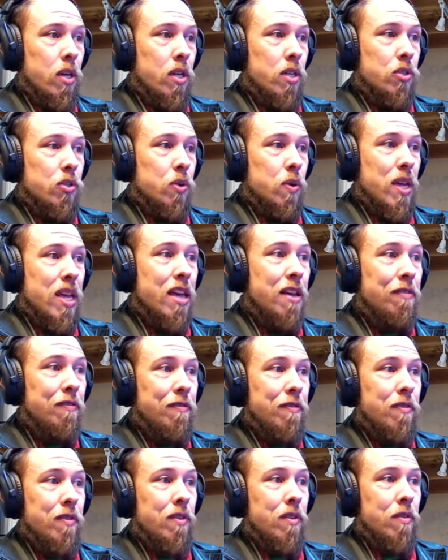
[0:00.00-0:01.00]
So
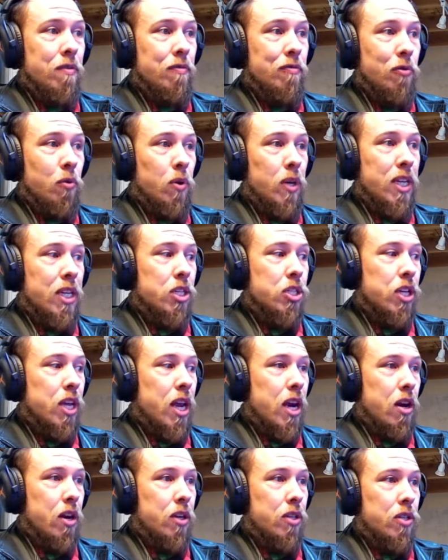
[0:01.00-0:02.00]
if for each
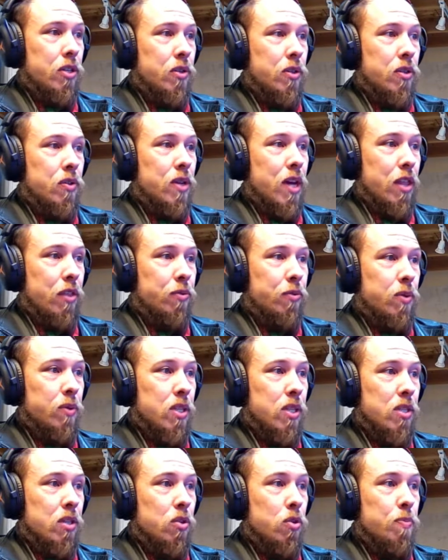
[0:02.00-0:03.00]
character you get through
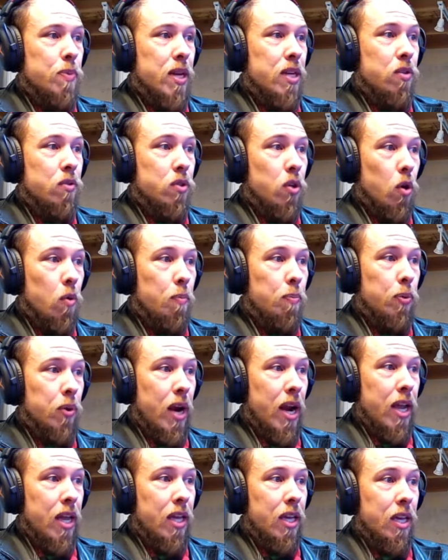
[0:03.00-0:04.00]
this loop and you don't
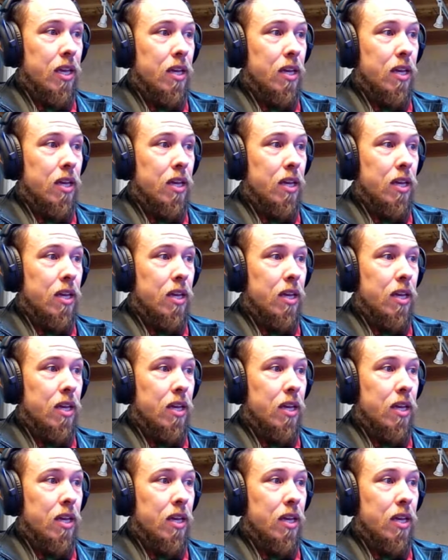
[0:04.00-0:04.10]
break,